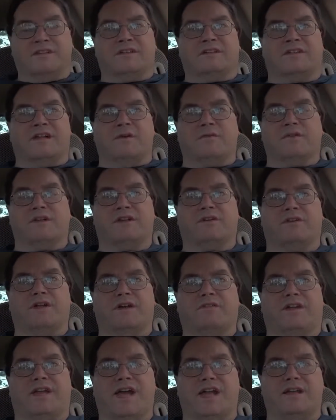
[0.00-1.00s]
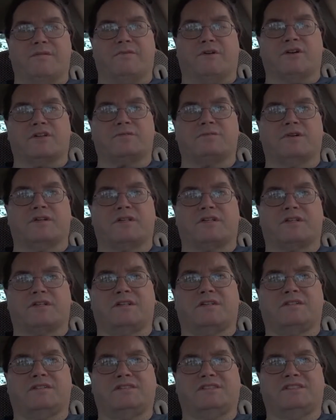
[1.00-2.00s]
I really don't have candy bars much,
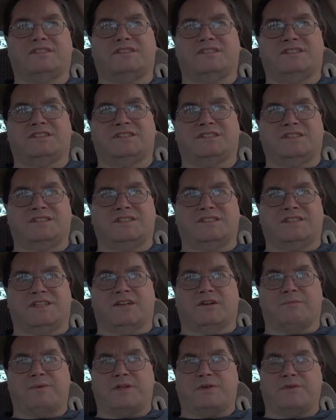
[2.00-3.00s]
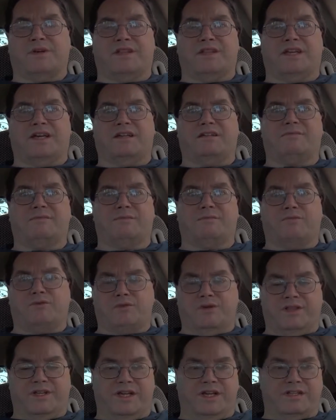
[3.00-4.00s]
between
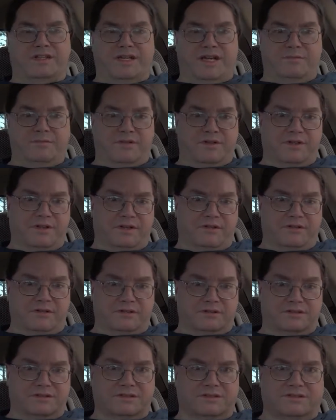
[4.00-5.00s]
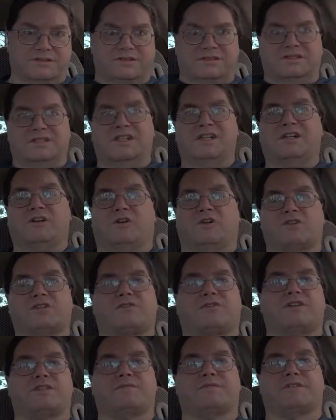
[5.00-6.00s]
that time of the year. Of course,
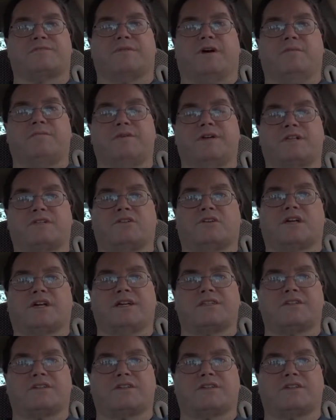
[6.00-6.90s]
Christmas, Mom bakes all kinds of